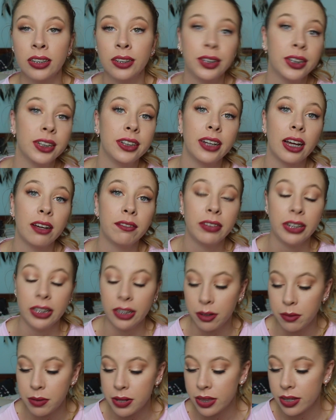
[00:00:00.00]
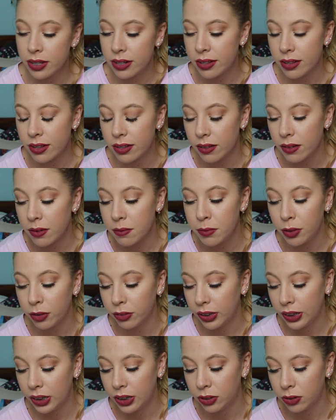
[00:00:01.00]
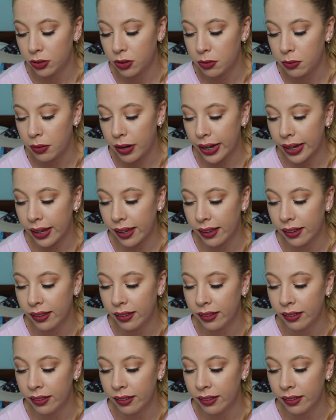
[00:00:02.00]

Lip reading: chit chat video with you, so I'm not really sure why